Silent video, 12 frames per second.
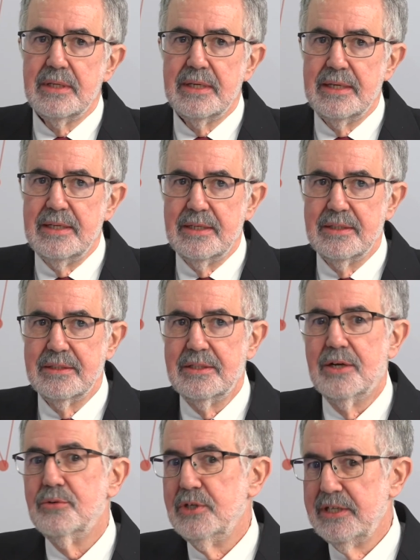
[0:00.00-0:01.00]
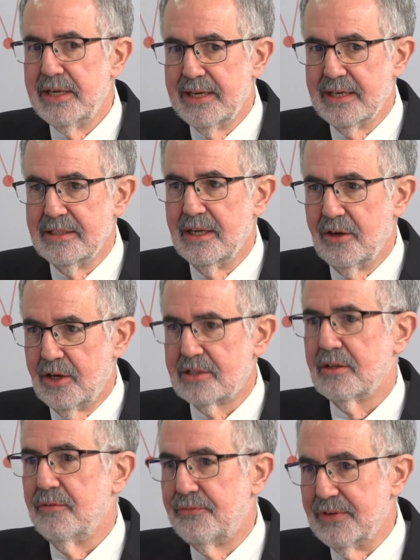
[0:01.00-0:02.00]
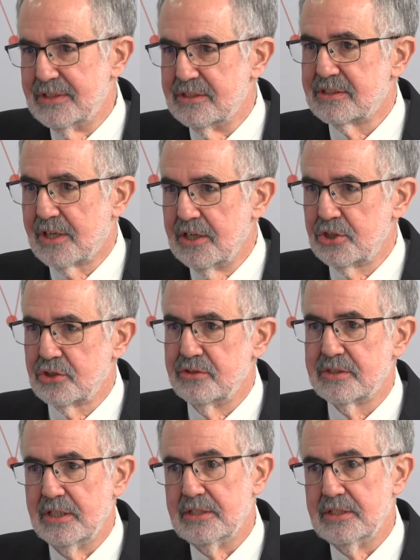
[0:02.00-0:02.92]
And we had a lot of discussions,